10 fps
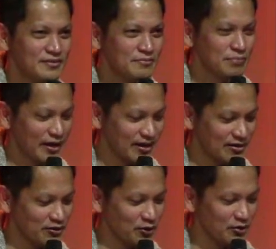playing it
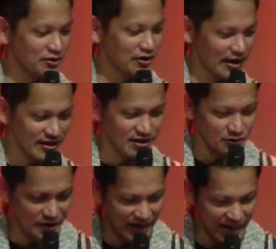through audio, and then
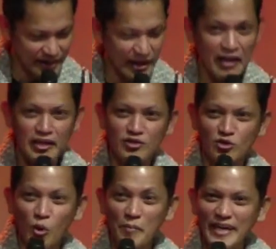looking at it, and then
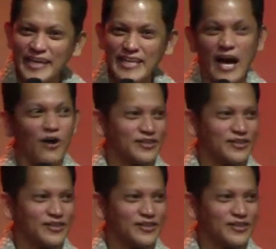zooming it out.